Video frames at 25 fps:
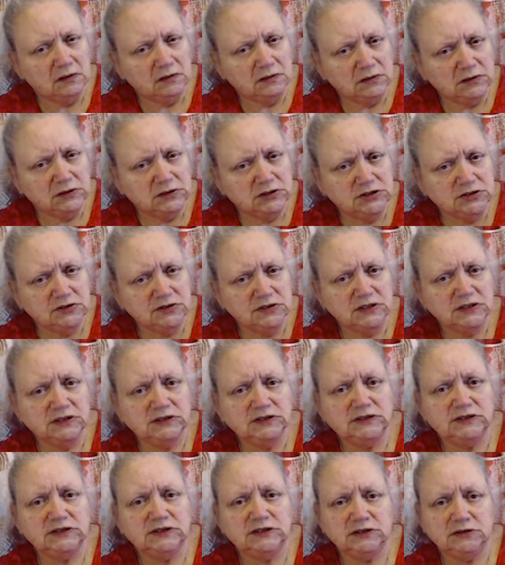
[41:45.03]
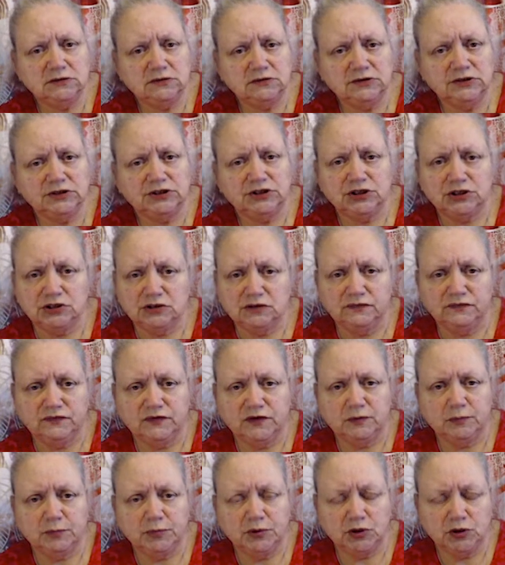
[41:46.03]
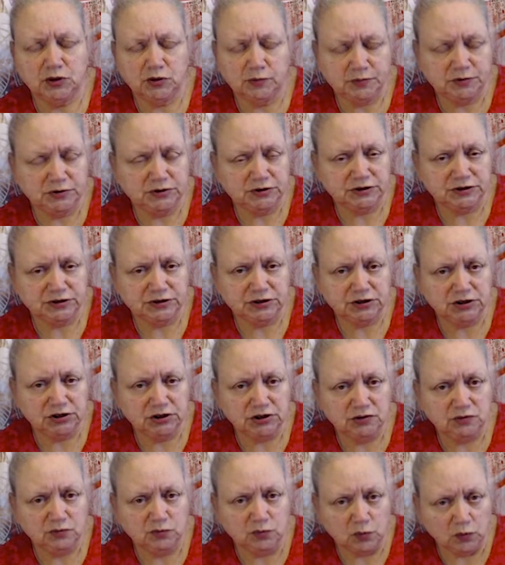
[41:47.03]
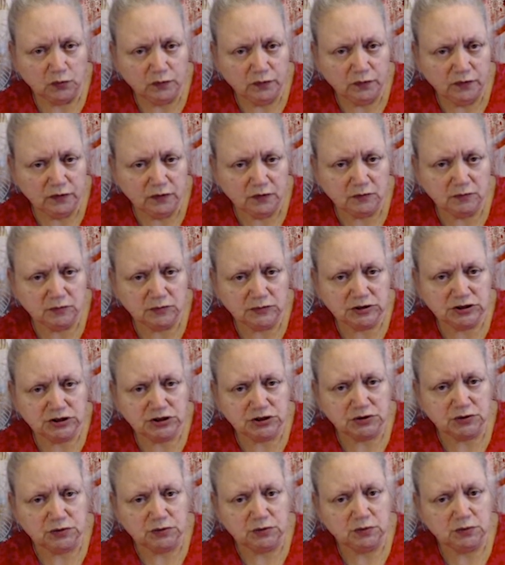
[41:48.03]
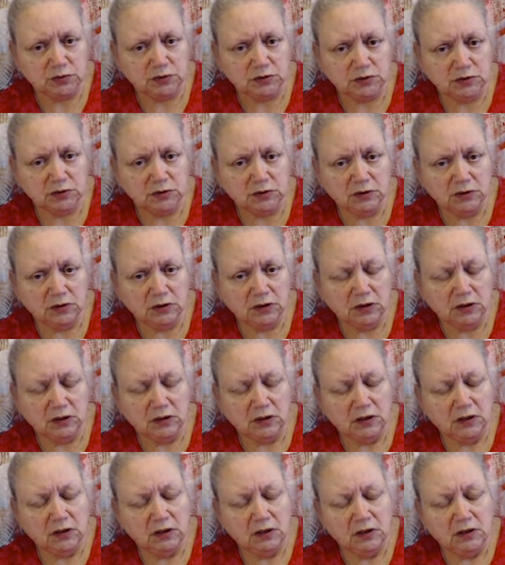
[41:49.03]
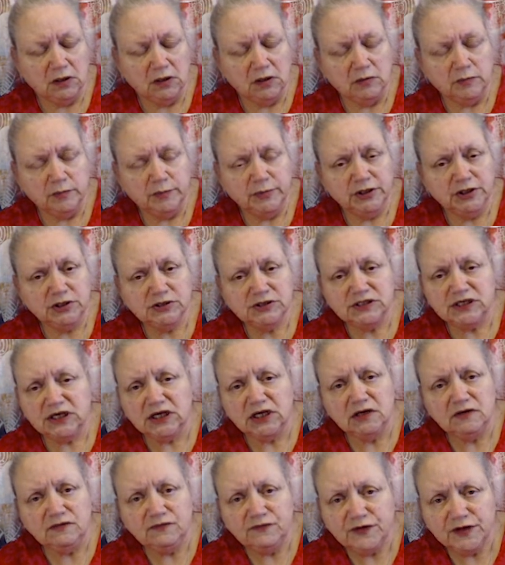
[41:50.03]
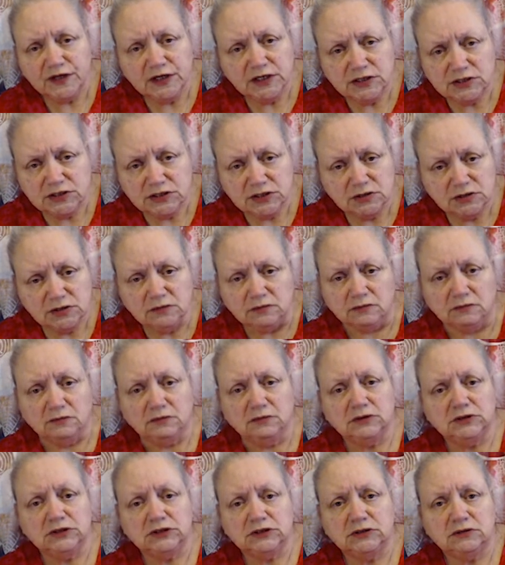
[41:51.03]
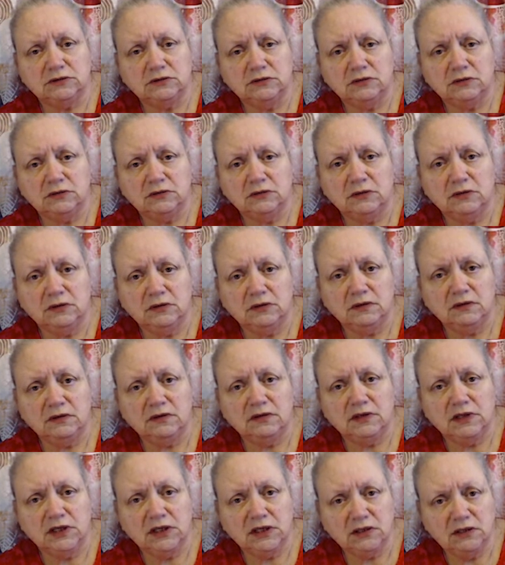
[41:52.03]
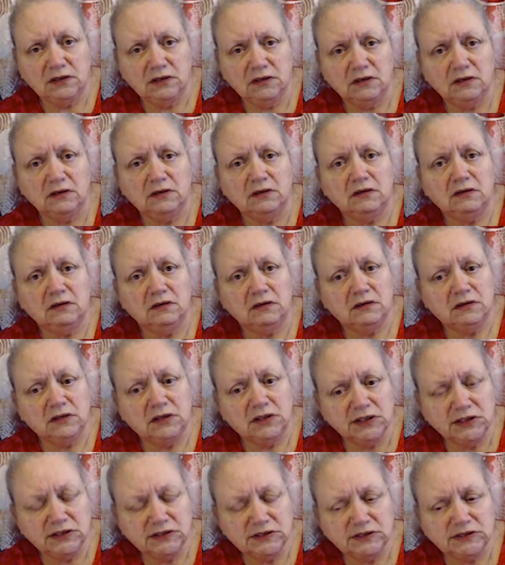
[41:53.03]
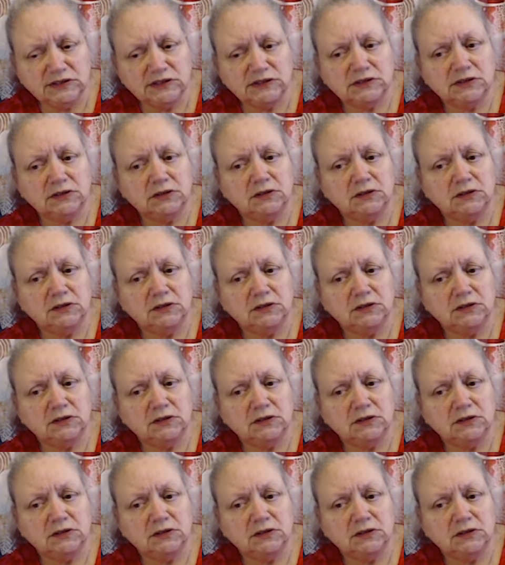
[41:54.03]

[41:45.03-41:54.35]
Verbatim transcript: Do they still serve the purpose that you want them to? Because if they don't, then this